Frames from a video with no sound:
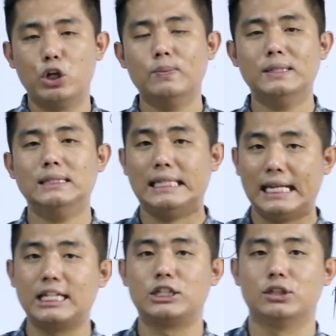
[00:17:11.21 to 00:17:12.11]
human
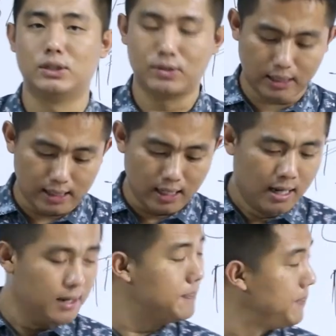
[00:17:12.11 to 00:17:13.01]
nature, okay?
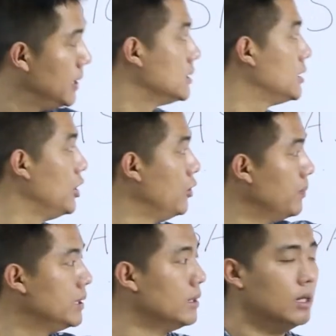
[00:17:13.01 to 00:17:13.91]
It builds the
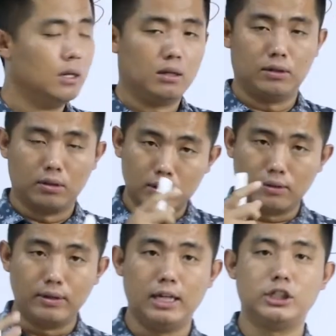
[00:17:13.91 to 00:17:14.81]
human, the
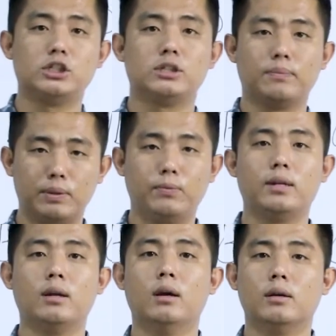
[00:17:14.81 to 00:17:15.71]
relationship
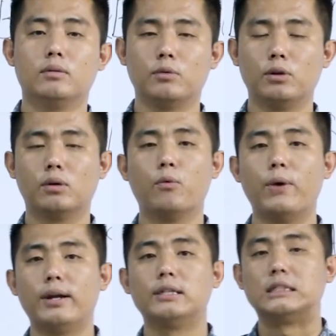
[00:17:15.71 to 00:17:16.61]
between,
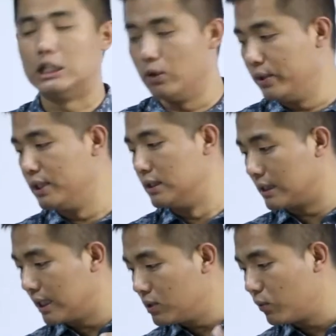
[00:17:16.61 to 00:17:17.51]
various individuals.
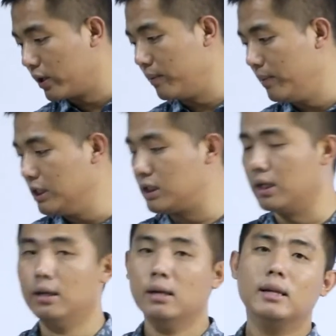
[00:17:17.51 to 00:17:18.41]
That is what it means
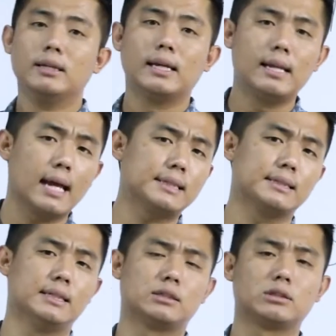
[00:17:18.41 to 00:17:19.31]
here. The next
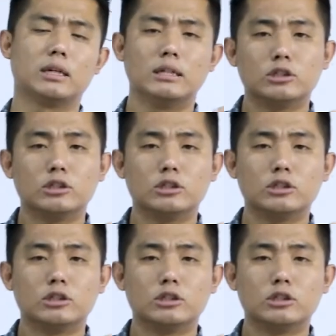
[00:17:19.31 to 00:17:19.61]
is